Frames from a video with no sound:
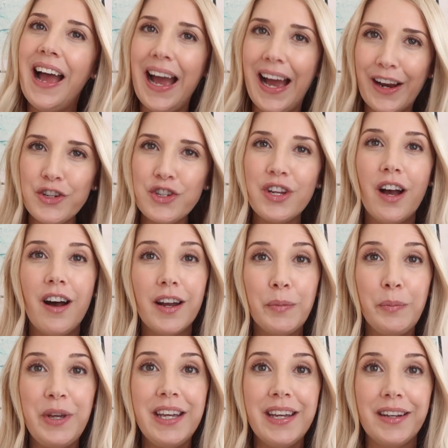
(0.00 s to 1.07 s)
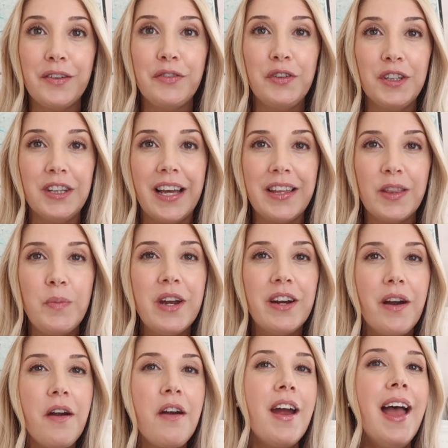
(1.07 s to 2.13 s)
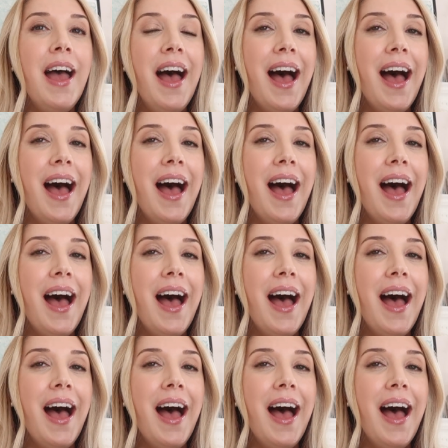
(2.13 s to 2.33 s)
actually on me in a full-length mirror.